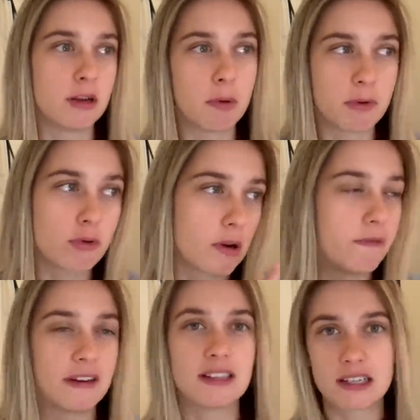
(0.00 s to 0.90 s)
but we've got a
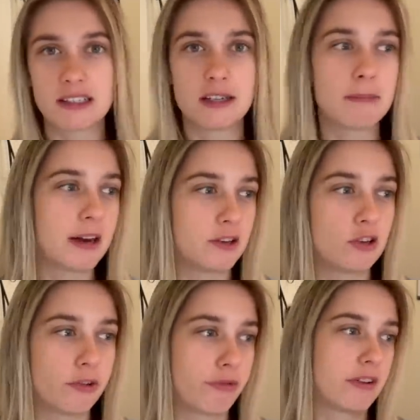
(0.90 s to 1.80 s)
fantastic manager
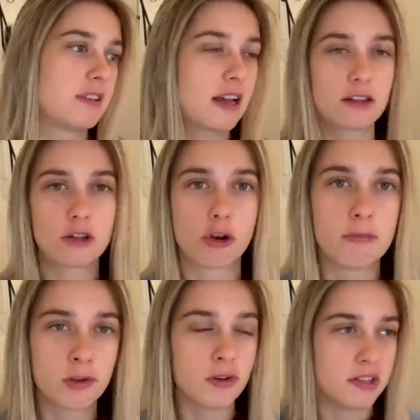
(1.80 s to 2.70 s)
and a fantastic
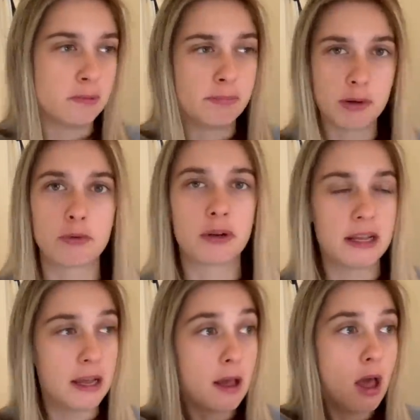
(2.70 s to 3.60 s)
opportunity to build on
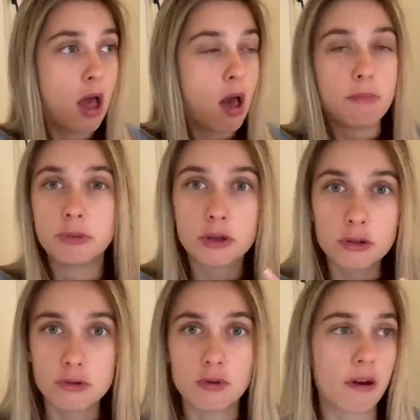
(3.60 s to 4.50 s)
here, but we're going
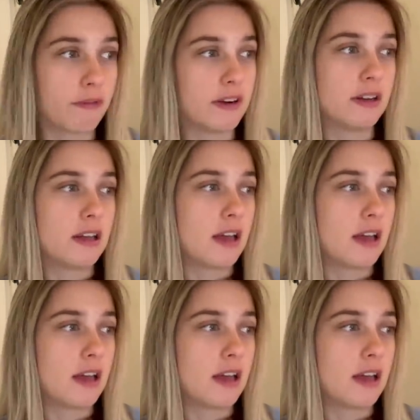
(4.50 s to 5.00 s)
to do nothing.